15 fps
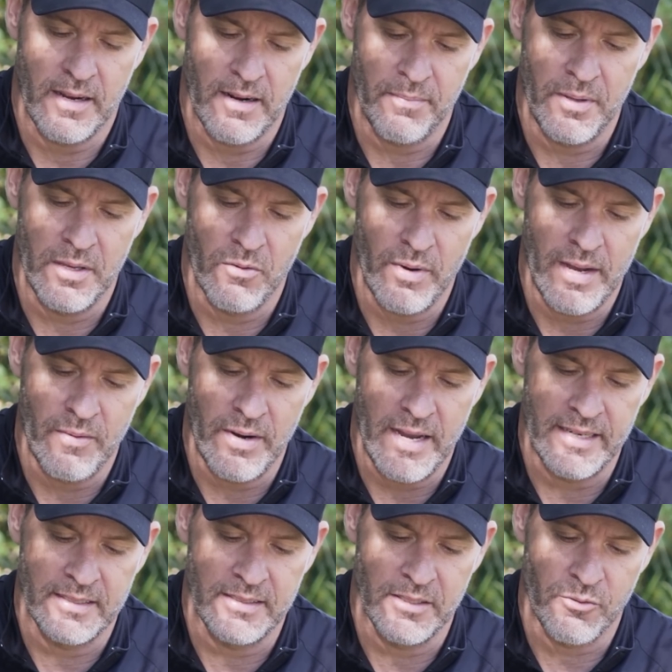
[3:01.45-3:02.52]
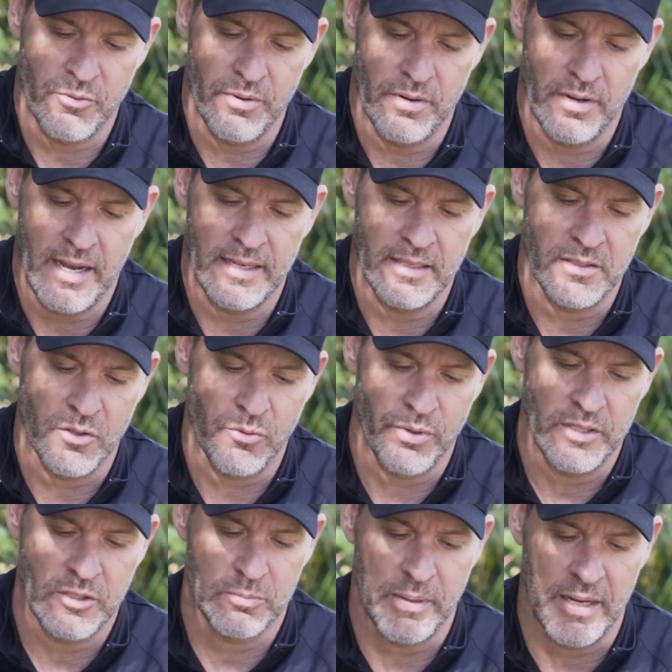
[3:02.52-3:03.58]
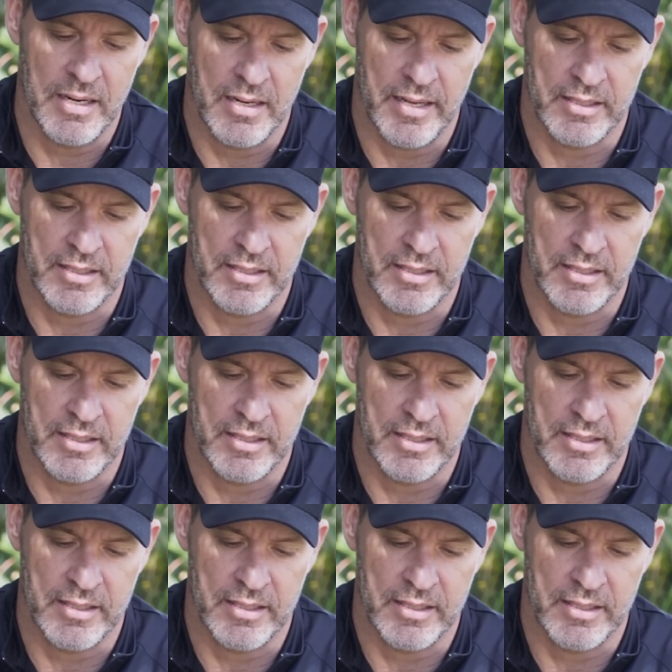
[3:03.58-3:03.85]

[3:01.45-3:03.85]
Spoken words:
got to be around 90 degrees bent